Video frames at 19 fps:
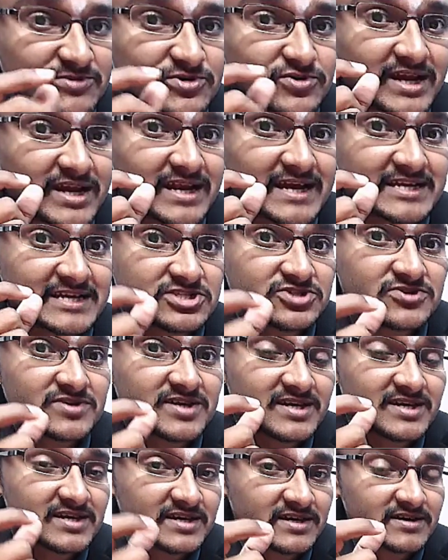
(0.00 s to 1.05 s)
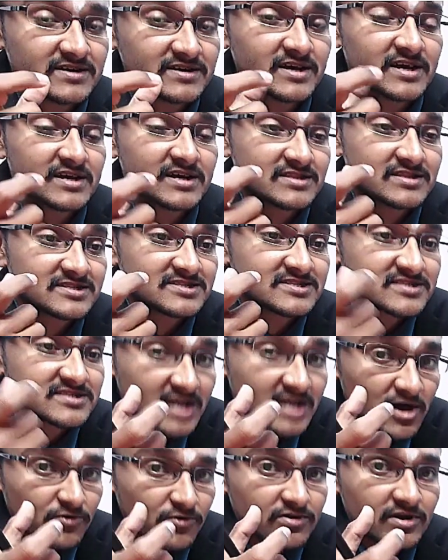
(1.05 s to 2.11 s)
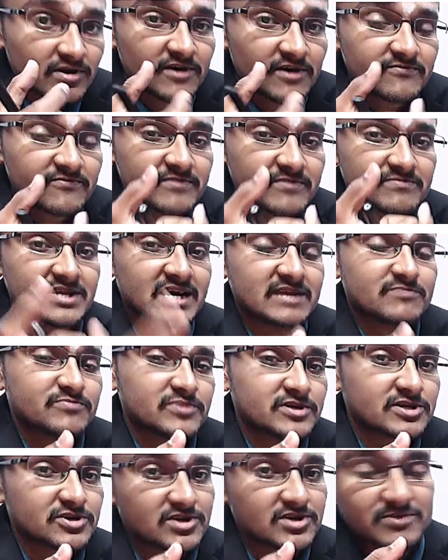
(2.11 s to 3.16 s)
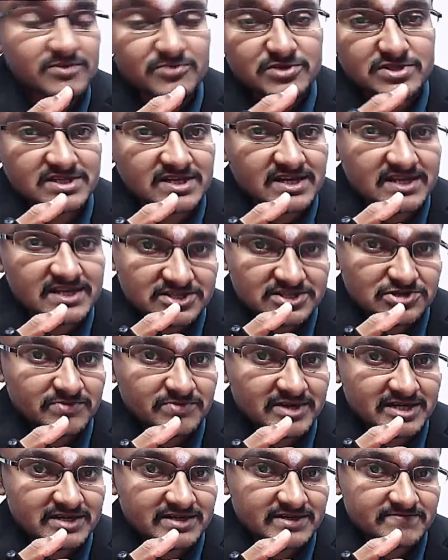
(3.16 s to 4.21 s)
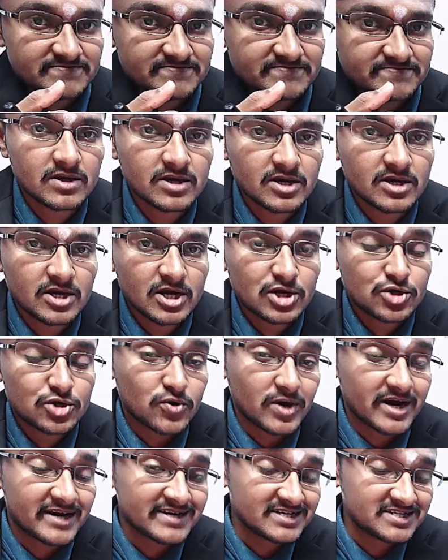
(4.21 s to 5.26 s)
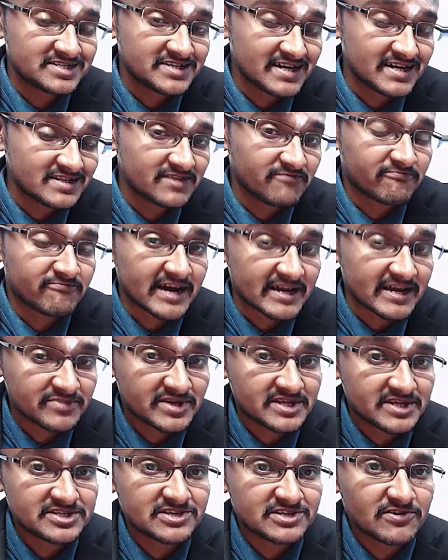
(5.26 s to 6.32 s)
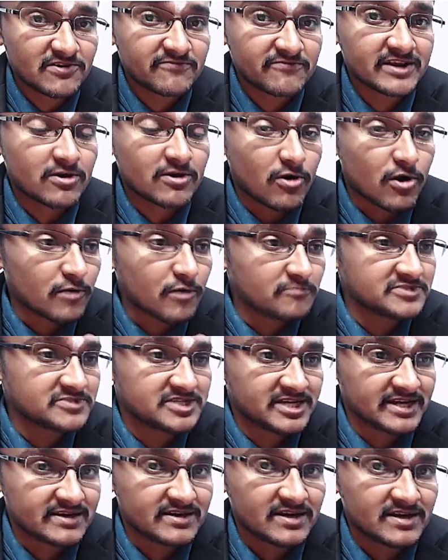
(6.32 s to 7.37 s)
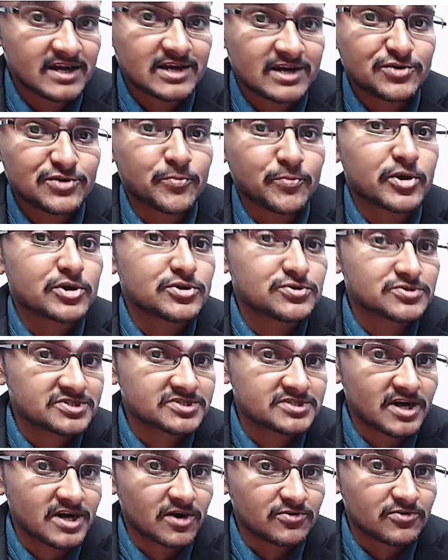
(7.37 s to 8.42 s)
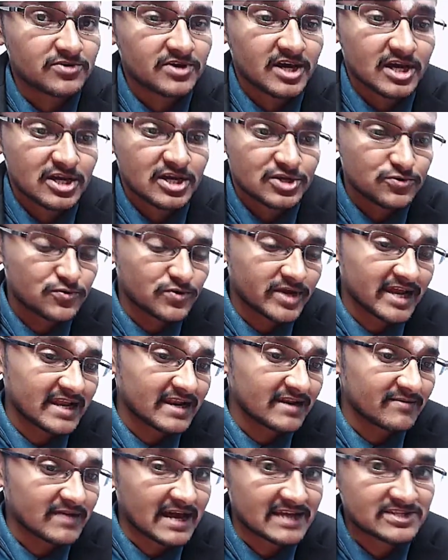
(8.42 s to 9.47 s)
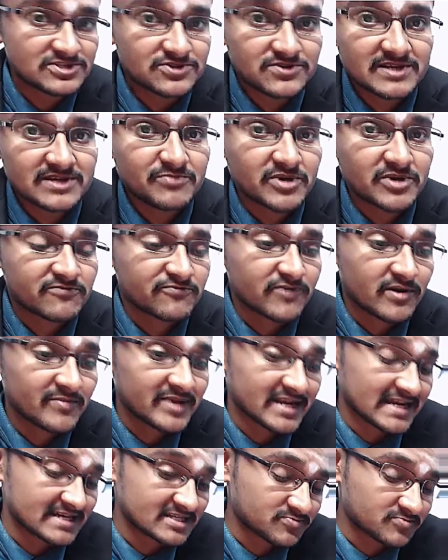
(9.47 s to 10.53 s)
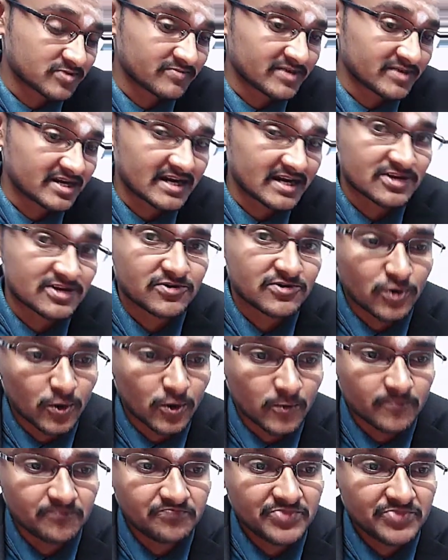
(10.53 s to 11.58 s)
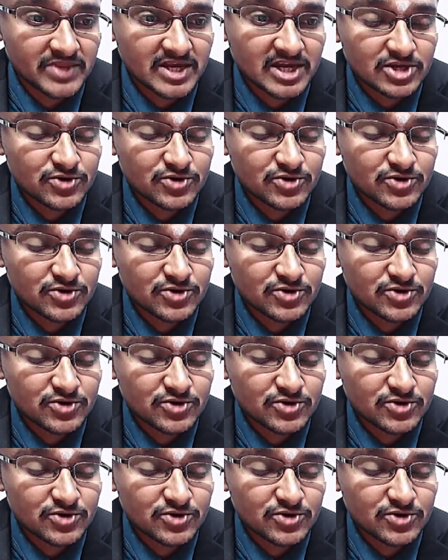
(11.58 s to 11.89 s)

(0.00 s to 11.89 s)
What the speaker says: time, you can actually hear the sound from that particular musical instrument. To understand the vibration of an object to produce sound, you can actually perform an experiment at your home.